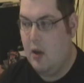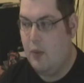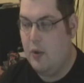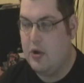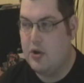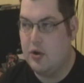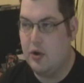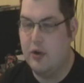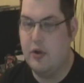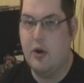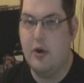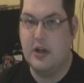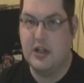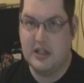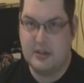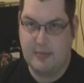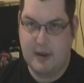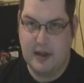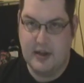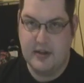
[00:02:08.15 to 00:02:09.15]
which, although
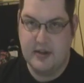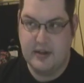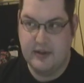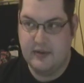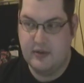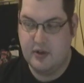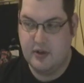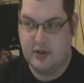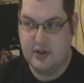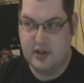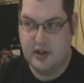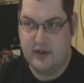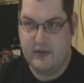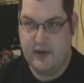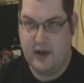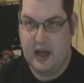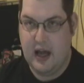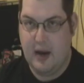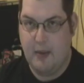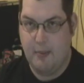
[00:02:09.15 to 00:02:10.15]
expensive, considering the
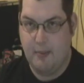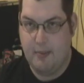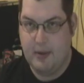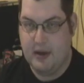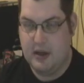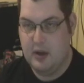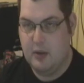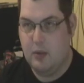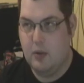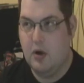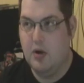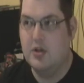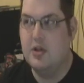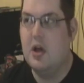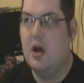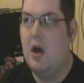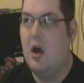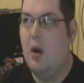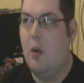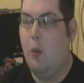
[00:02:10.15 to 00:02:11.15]
fact how big it was